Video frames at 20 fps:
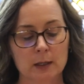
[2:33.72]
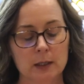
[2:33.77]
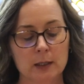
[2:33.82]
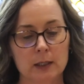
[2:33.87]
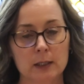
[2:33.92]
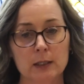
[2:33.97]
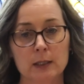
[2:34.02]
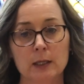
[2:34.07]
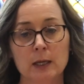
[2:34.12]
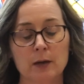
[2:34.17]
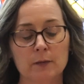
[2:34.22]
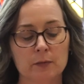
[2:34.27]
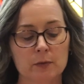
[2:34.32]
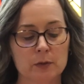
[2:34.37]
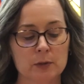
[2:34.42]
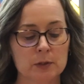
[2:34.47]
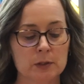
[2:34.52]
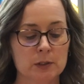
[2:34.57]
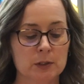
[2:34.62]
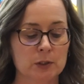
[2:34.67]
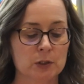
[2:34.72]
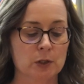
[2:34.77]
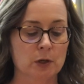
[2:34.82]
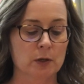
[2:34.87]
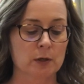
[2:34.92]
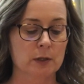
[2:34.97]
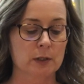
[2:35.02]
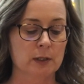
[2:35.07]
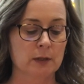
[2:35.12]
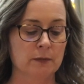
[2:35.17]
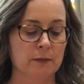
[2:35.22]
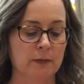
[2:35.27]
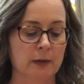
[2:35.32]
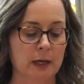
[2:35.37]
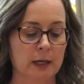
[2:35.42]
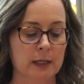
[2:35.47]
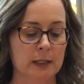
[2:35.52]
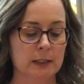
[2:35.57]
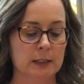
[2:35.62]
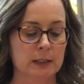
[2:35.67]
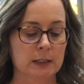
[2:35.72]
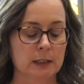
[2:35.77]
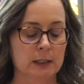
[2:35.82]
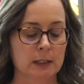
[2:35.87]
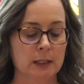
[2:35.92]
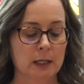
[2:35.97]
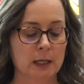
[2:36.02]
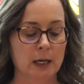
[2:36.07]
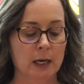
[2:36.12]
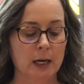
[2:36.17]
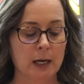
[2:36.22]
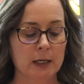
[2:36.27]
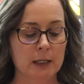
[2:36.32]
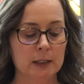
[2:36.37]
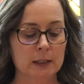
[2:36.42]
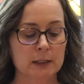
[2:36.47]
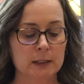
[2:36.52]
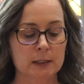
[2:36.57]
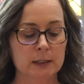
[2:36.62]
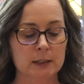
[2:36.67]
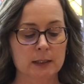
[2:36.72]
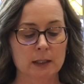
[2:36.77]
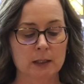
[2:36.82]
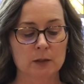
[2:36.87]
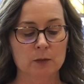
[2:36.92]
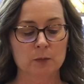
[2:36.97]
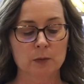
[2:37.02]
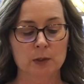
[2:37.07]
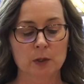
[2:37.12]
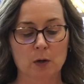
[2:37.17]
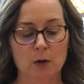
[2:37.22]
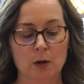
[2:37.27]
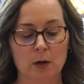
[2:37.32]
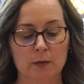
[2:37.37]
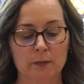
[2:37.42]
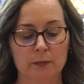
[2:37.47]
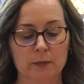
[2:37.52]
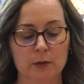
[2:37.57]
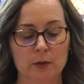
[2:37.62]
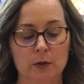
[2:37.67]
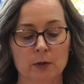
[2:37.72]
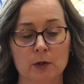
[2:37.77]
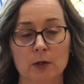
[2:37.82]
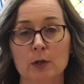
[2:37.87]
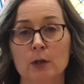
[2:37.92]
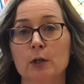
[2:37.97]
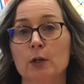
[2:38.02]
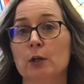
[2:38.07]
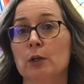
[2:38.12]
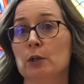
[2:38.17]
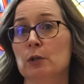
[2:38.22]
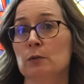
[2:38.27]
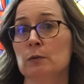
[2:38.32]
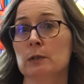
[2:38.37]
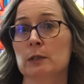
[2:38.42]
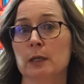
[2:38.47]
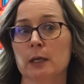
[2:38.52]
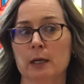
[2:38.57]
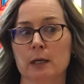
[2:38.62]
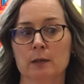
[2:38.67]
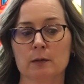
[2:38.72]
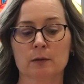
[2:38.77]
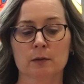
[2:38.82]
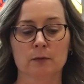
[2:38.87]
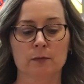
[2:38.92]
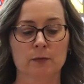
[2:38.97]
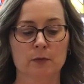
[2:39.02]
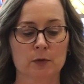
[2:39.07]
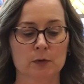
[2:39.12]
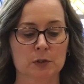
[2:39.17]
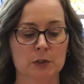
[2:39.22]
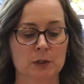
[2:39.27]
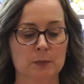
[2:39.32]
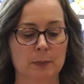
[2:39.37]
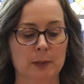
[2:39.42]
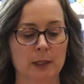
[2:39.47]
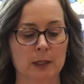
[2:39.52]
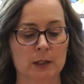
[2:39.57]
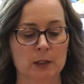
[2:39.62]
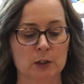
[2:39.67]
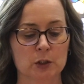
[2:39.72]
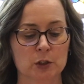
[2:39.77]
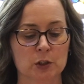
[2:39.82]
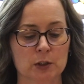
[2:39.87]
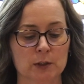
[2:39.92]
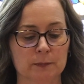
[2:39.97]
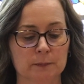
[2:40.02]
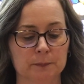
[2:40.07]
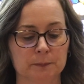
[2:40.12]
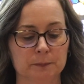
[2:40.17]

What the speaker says: He never started a fight, and instead would offer, "You take the first punch."